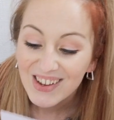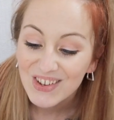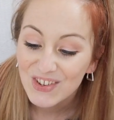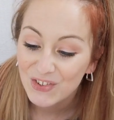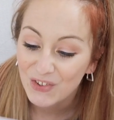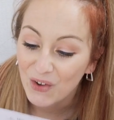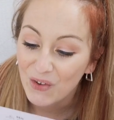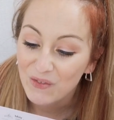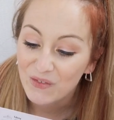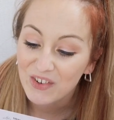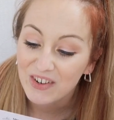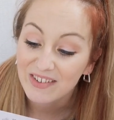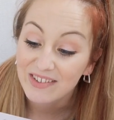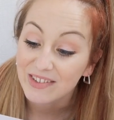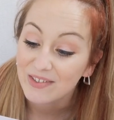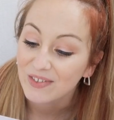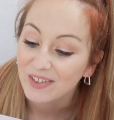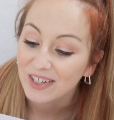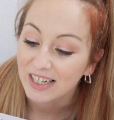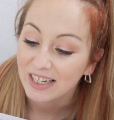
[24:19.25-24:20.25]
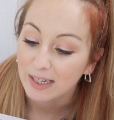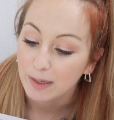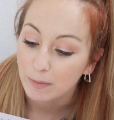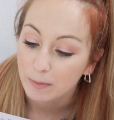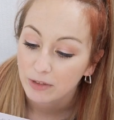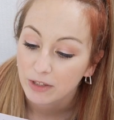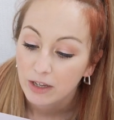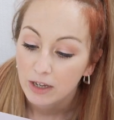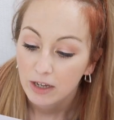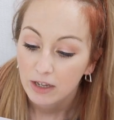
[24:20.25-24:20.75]
soft and silky
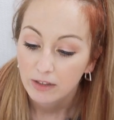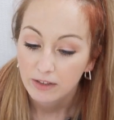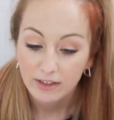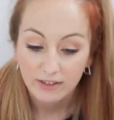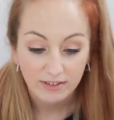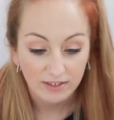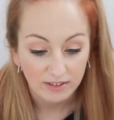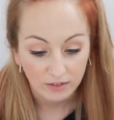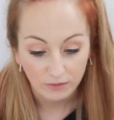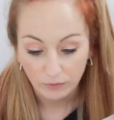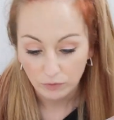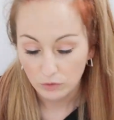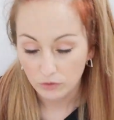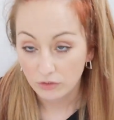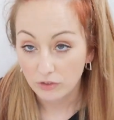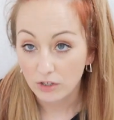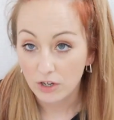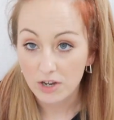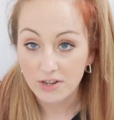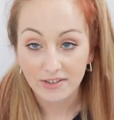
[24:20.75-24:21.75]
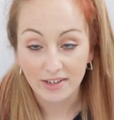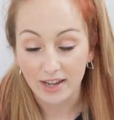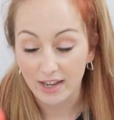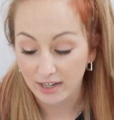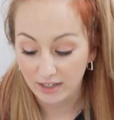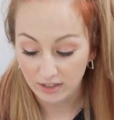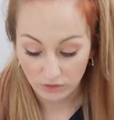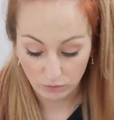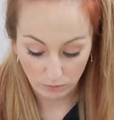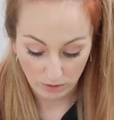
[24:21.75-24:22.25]
lips. This is a full size
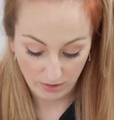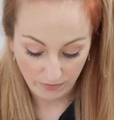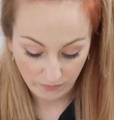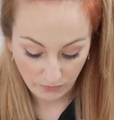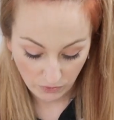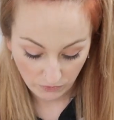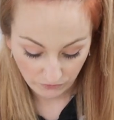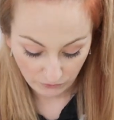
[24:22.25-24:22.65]
and it's worth